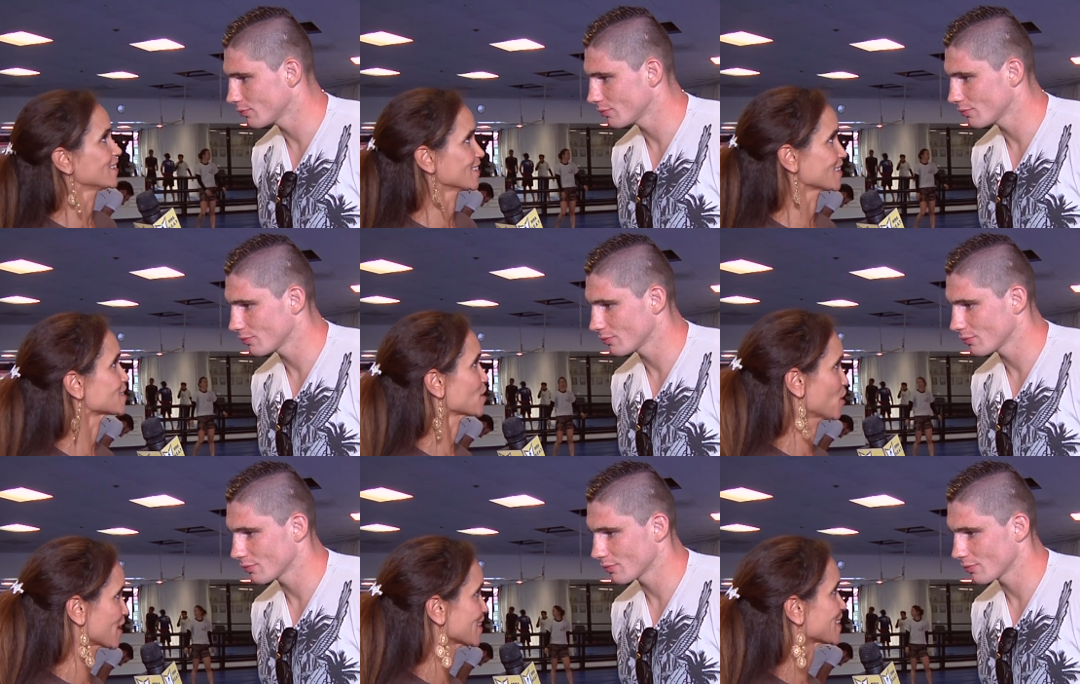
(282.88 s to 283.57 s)
Speaker 1: You're the
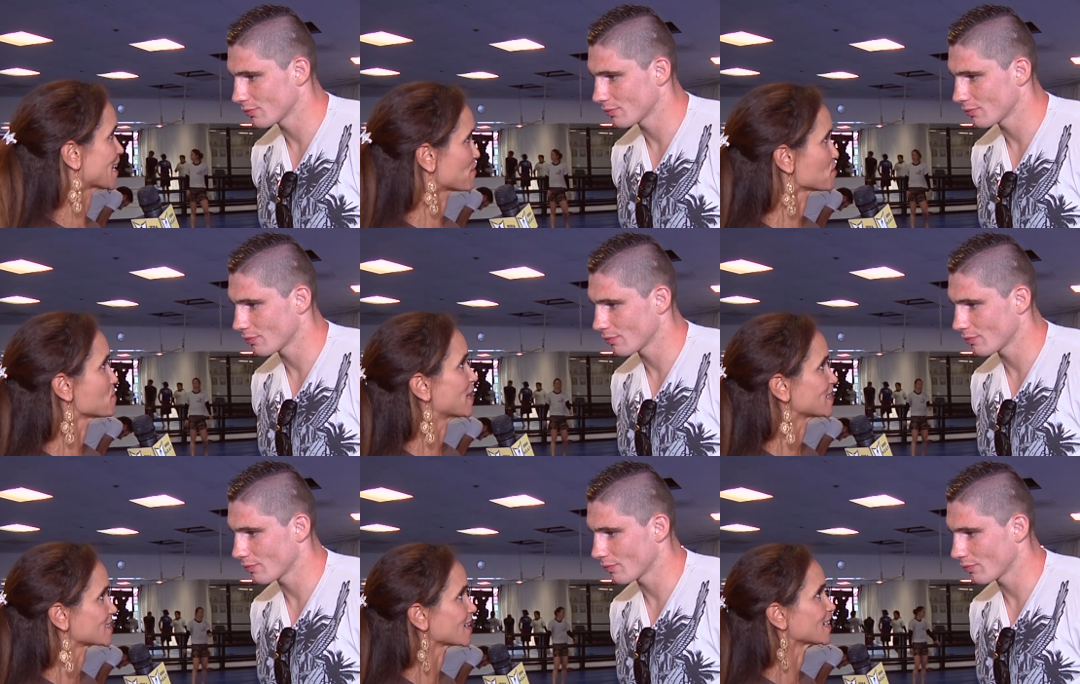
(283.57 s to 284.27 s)
target that
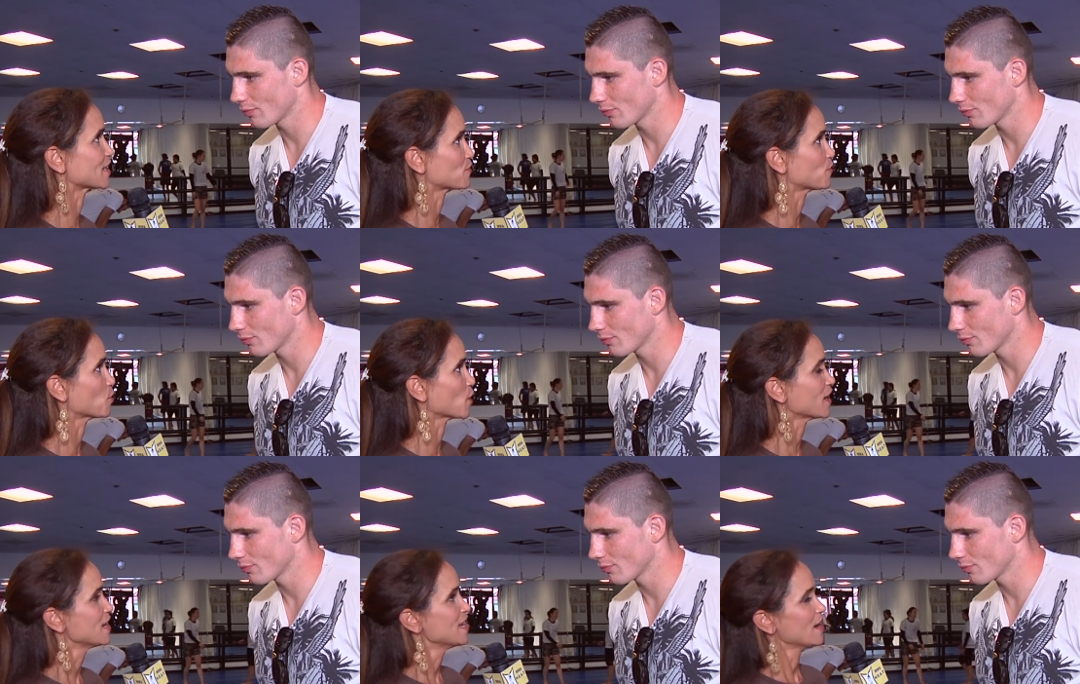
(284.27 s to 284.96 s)
everybody's gunning for.